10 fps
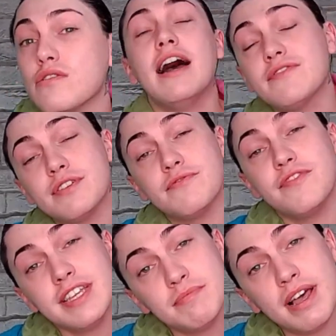After
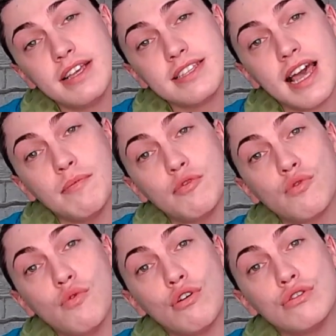face mask, I will
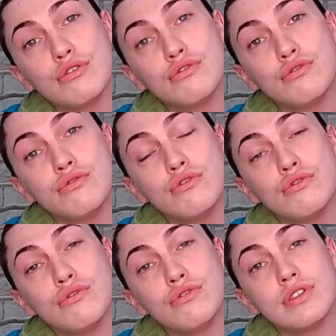go on to
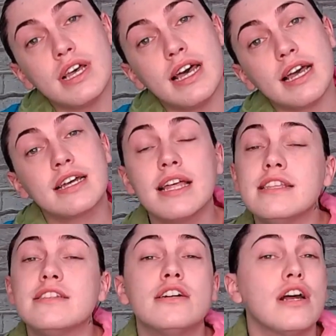use a
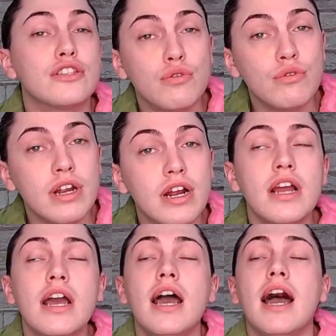cleanser, a toner,
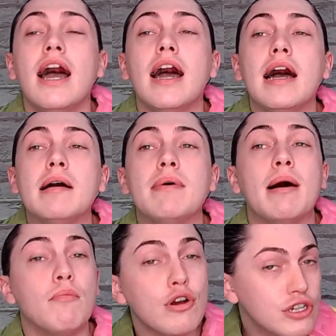a
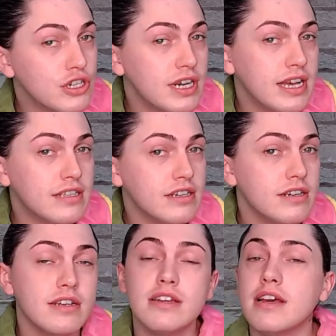moisturizer.
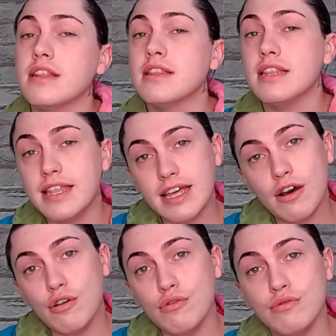Let that
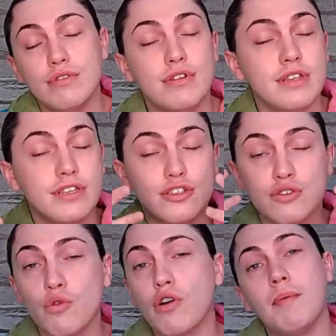all
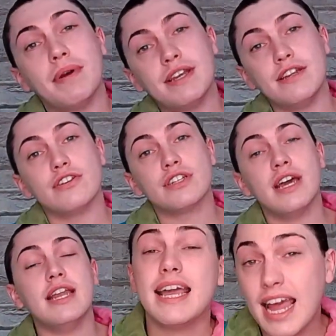soak up into your
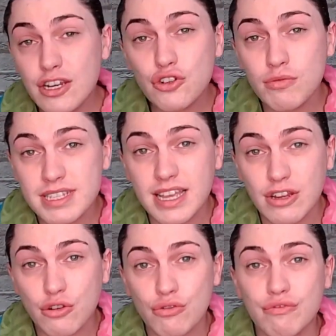skin. I can show my
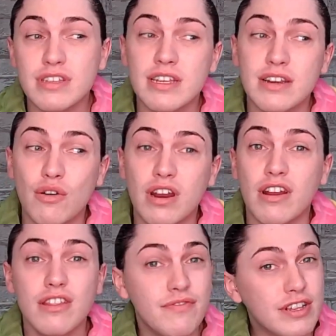skincare routine on
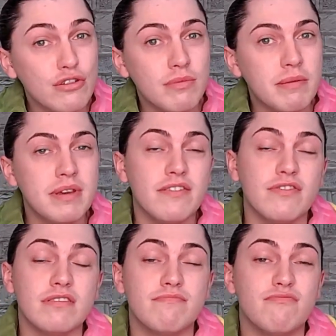another video maybe if
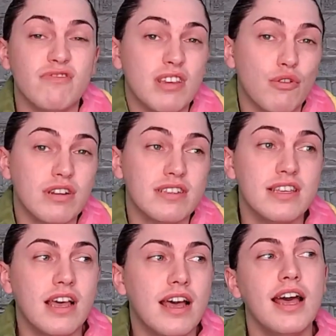you really want to see
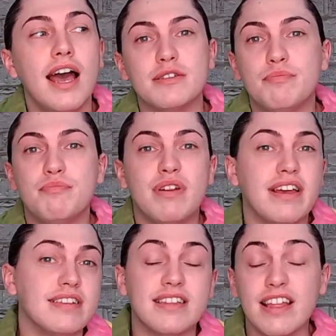that. It's pretty
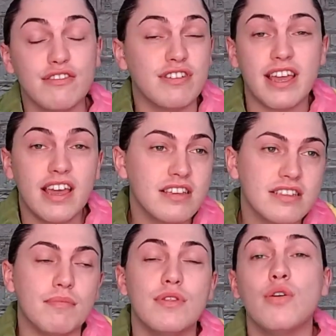standard, I guess.
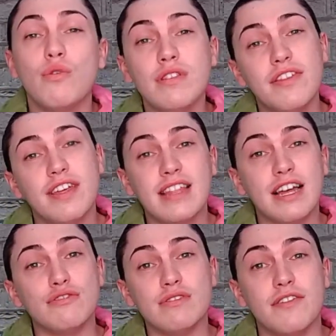The only thing that I
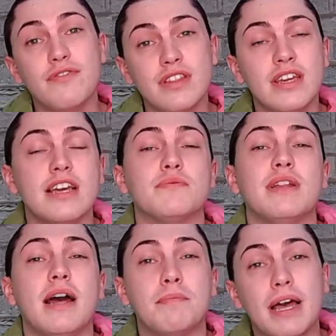do differently is when I
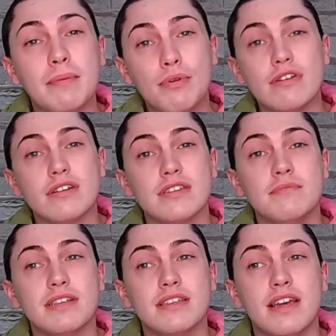apply products to my
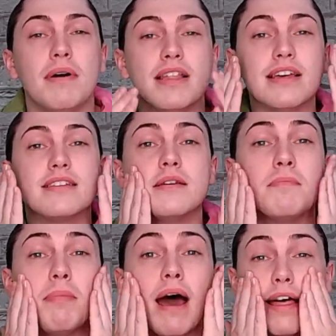skin, I like to
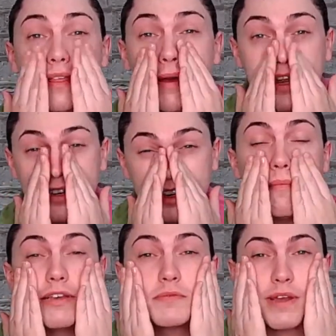pat them in,
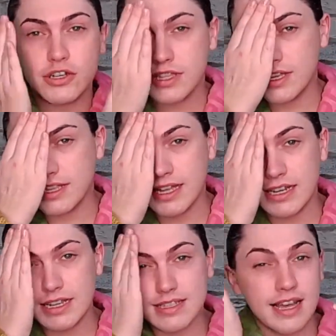especially in the
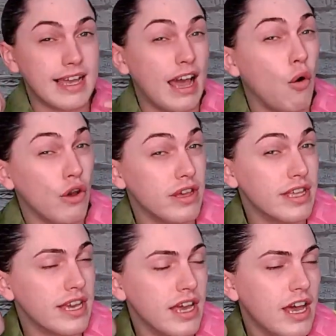areas that get
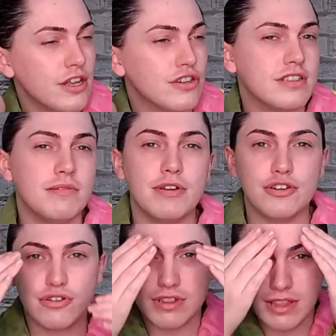oily, just to make
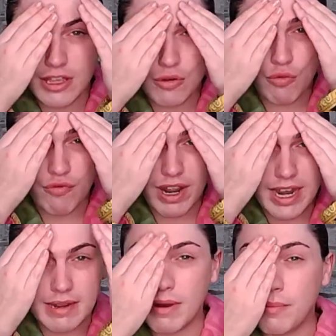sure that they go right into
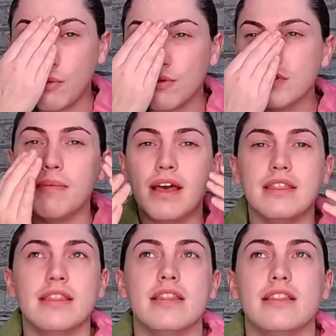my pores and
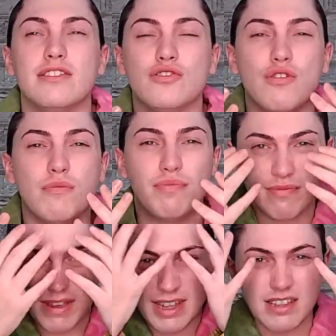stop
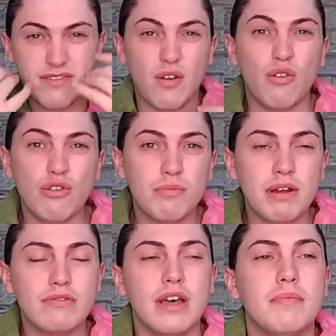kind of oil
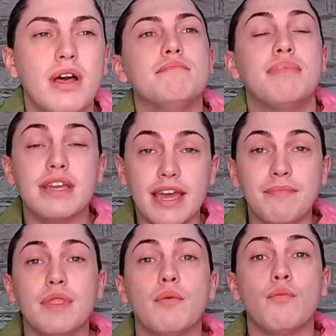build-up. But yeah,
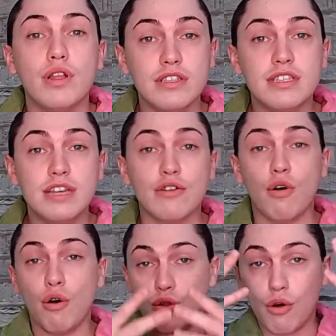once they are
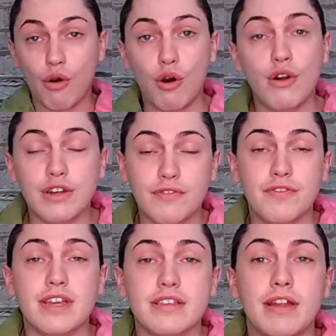all on your
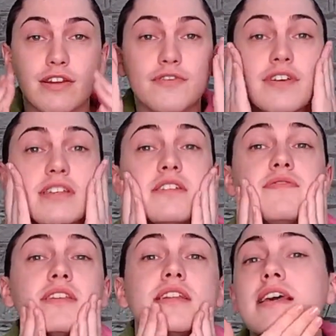face and your face is
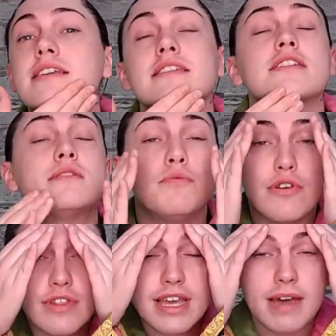feeling nice and smooth
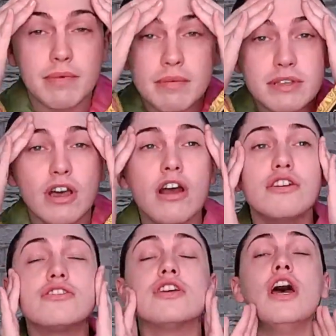like a baby's
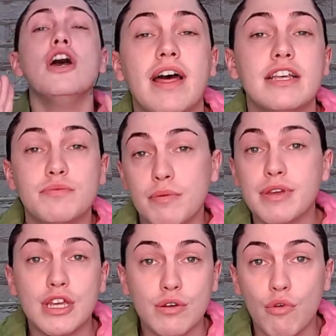arse, that is when we
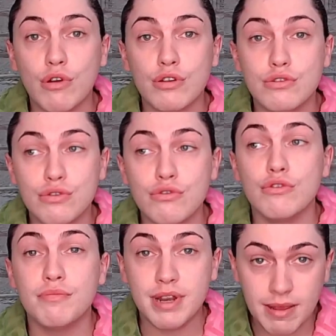can go on to
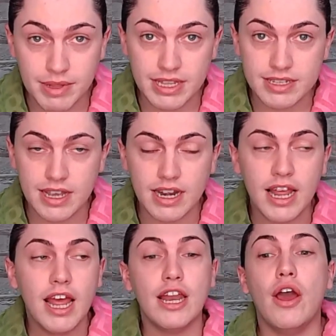priming the skin.
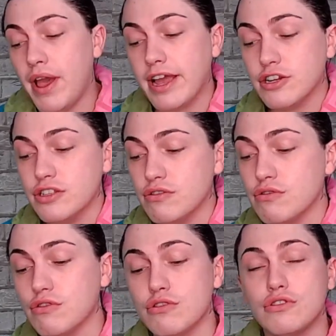Now I actually
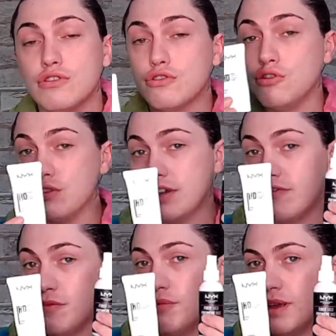use two
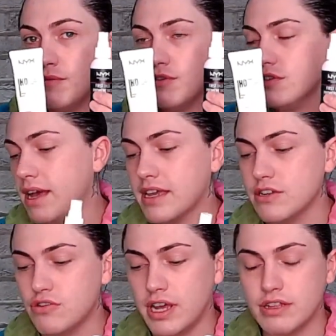different primers. I can
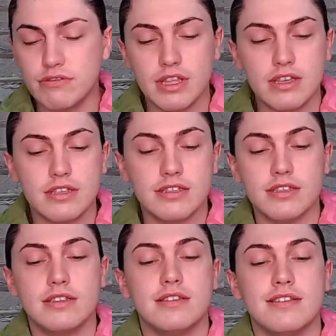try and do this
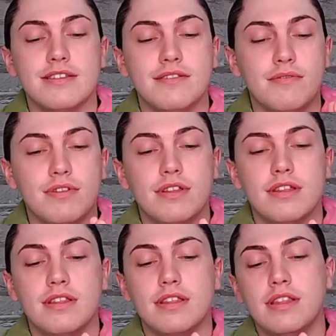
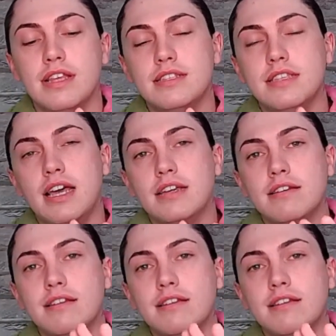thing.